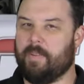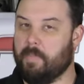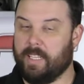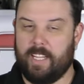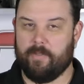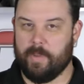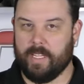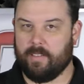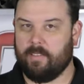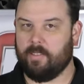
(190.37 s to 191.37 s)
Believe
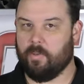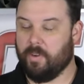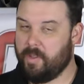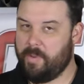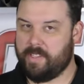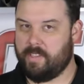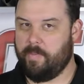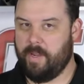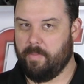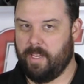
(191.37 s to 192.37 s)
me, we're in the business to
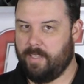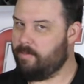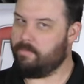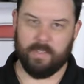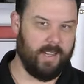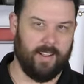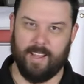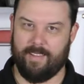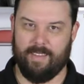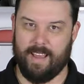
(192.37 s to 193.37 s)
make money, but not
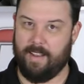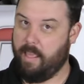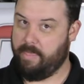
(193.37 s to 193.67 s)
like that.